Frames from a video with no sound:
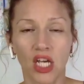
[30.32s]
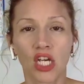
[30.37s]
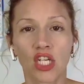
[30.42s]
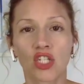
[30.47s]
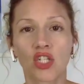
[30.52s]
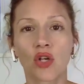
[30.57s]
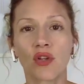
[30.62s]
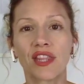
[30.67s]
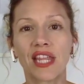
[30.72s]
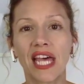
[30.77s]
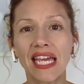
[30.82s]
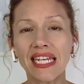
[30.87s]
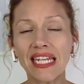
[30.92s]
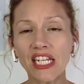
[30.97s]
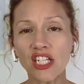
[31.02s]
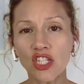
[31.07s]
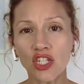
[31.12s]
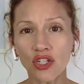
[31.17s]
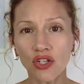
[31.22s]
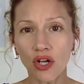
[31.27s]
So they
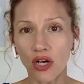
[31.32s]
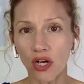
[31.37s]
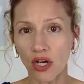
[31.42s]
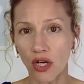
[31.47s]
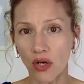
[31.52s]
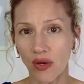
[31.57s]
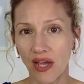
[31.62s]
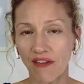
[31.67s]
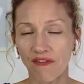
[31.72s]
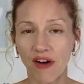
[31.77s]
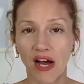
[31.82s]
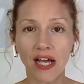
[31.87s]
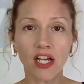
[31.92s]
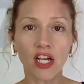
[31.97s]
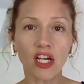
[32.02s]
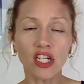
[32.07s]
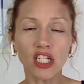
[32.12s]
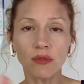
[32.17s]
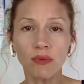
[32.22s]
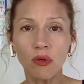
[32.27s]
need to know, if I'm
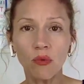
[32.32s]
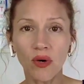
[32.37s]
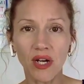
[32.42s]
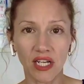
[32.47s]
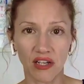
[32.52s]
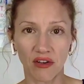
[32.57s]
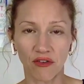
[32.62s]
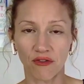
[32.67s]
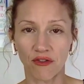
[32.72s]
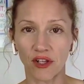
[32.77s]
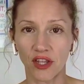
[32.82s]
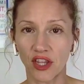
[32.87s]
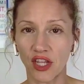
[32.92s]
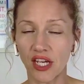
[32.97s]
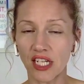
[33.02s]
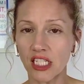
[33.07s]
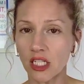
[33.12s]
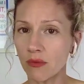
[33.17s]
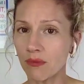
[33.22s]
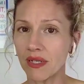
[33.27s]
going to be working for
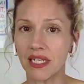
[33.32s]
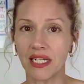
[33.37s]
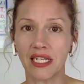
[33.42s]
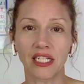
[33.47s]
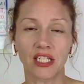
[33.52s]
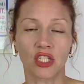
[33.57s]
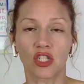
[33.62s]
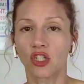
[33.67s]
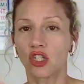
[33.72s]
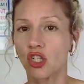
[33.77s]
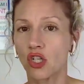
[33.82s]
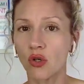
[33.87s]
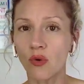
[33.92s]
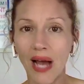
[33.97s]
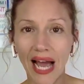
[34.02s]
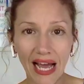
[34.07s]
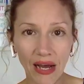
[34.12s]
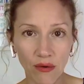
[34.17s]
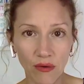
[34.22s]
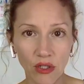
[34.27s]
30 minutes, 2
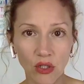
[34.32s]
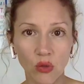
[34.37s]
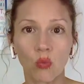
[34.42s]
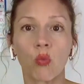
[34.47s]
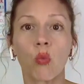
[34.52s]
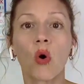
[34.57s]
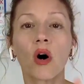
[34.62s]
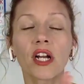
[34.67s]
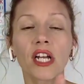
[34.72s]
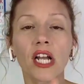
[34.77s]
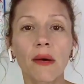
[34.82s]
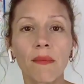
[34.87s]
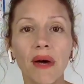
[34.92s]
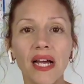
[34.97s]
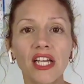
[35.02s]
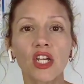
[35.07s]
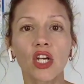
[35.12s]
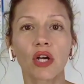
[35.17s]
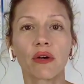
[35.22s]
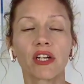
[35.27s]
hours, what am I
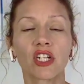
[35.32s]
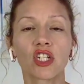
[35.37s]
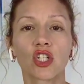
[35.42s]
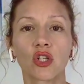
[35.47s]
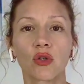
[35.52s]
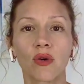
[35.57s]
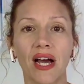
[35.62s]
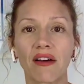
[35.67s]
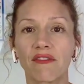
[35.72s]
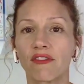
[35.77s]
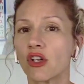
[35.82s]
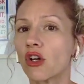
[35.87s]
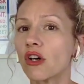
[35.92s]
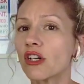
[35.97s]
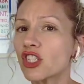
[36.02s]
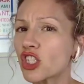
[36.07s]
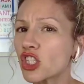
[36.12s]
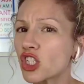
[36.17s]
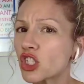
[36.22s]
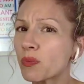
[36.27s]
going to have not
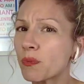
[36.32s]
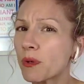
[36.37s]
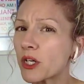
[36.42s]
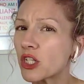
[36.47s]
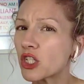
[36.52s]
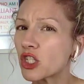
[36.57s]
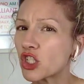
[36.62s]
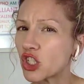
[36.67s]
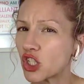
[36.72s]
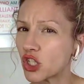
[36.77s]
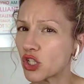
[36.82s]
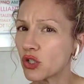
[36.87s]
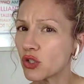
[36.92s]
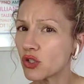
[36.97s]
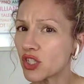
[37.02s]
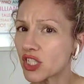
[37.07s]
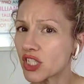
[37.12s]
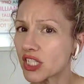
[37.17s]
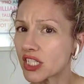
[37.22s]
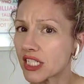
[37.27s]
just
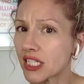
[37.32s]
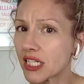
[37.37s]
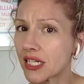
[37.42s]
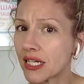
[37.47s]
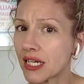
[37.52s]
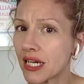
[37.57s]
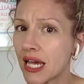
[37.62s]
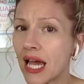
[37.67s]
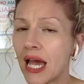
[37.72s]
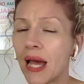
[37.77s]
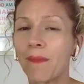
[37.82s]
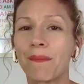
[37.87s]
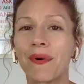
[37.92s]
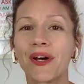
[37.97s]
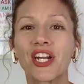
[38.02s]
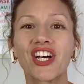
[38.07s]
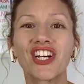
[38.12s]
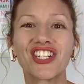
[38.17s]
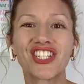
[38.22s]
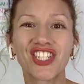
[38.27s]
produced, but
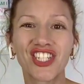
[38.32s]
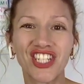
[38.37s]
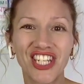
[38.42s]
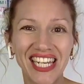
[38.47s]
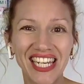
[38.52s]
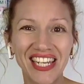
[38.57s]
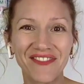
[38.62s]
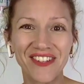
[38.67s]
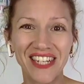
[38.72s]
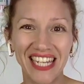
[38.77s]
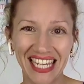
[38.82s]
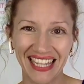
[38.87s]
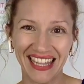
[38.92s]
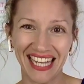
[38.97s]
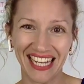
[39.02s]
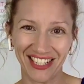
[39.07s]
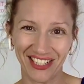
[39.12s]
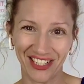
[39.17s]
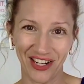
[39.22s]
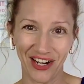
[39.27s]
achieved in
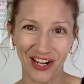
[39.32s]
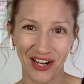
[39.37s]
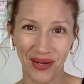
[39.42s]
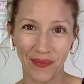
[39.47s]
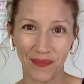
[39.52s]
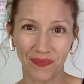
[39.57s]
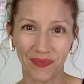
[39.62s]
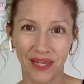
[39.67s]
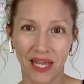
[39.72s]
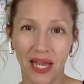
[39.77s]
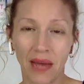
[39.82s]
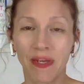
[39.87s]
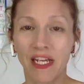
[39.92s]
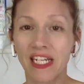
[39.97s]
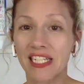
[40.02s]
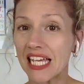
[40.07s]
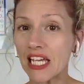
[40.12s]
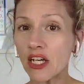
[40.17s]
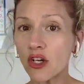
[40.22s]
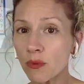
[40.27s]
that time? Because
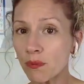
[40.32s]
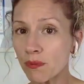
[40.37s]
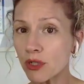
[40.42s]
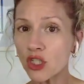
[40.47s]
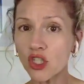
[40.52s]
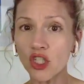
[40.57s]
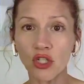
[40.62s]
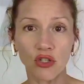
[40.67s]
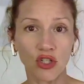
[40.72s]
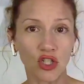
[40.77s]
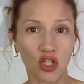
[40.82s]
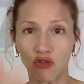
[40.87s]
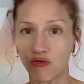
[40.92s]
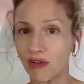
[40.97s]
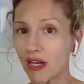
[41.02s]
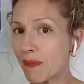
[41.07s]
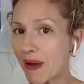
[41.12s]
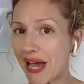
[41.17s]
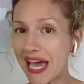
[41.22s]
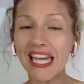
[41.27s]
they could produce
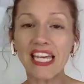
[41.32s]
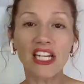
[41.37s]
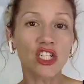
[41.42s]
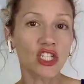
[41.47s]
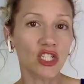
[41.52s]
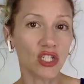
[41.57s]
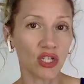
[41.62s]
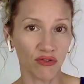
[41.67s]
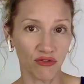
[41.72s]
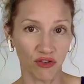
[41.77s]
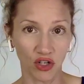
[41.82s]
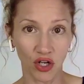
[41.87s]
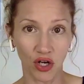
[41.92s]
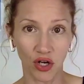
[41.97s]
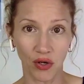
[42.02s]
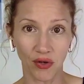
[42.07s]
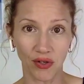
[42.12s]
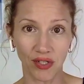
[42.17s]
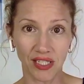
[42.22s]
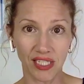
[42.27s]
3 pages of
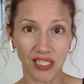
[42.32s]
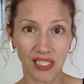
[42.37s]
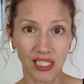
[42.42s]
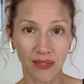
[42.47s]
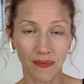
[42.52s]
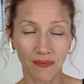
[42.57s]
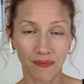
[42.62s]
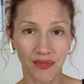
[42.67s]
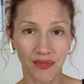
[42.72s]
notes,